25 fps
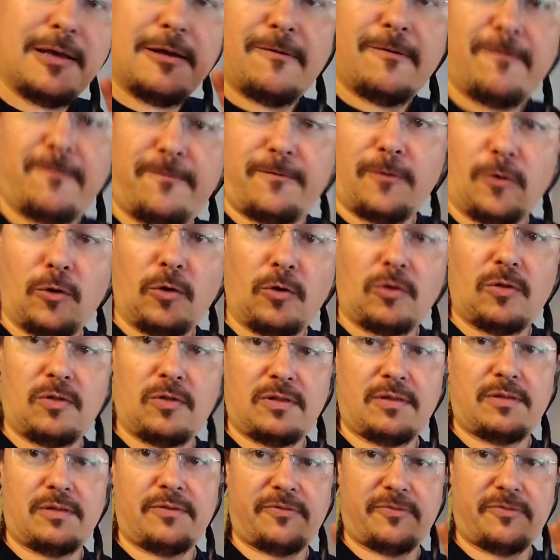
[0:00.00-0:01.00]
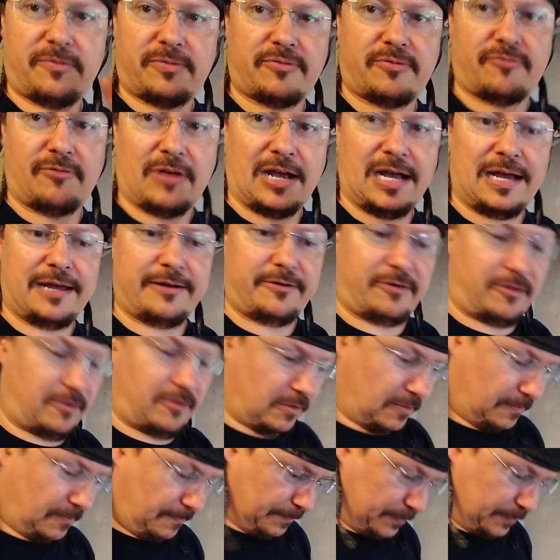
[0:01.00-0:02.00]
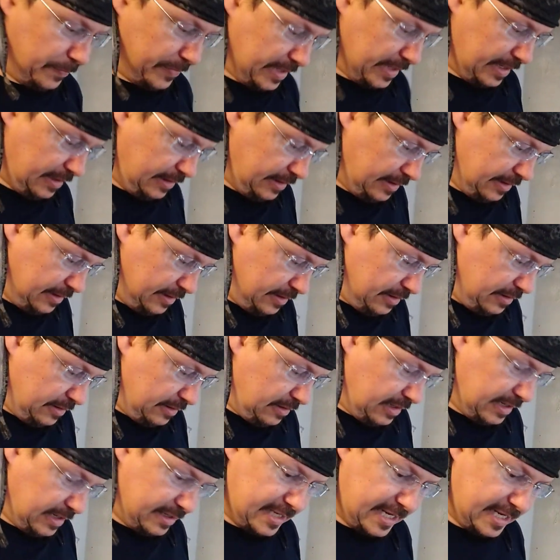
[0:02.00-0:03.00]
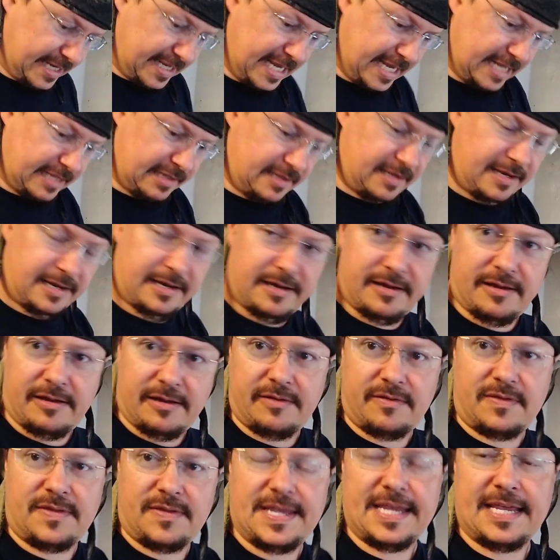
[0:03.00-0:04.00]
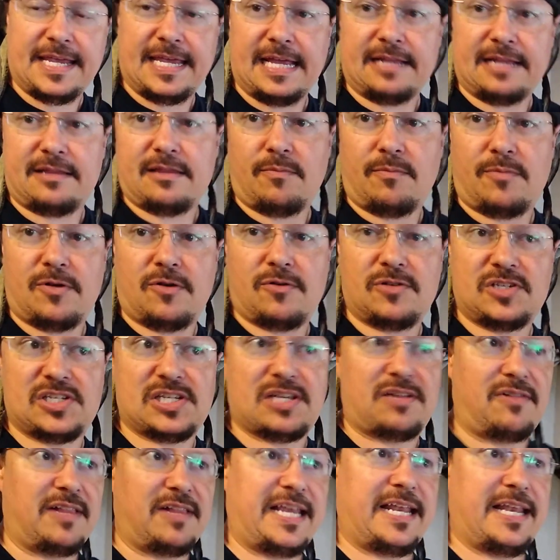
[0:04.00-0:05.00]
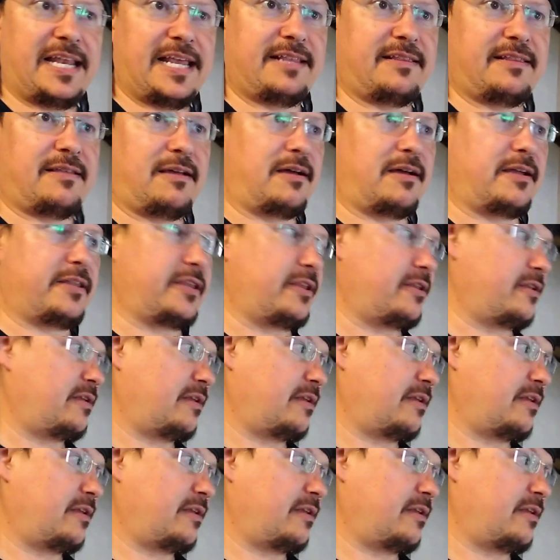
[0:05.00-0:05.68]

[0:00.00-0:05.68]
full throttle to get the most cleaning done.